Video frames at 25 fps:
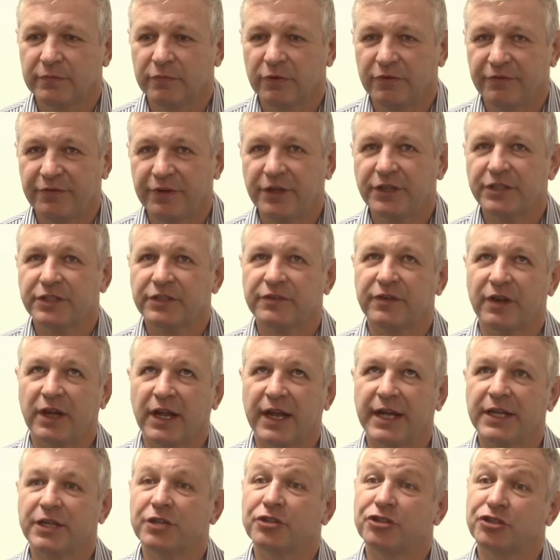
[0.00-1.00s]
Well, first of all,
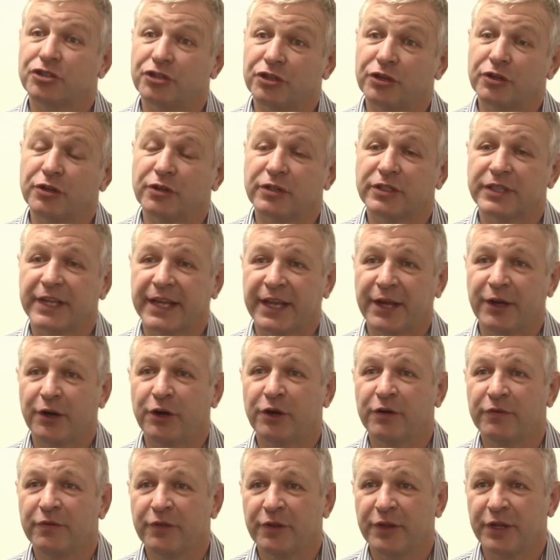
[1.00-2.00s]
I had a struggle to get
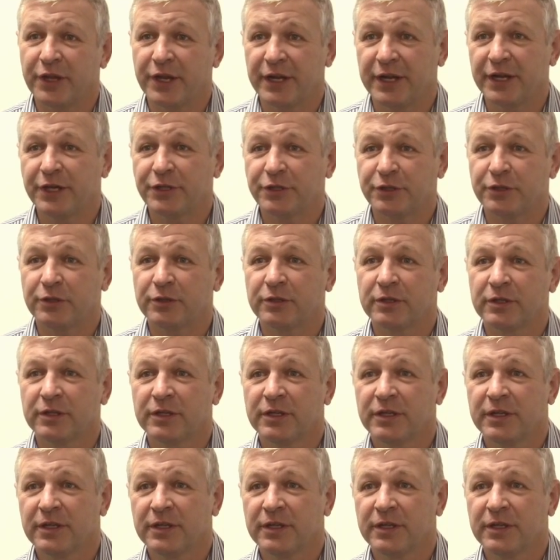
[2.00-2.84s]
over the initial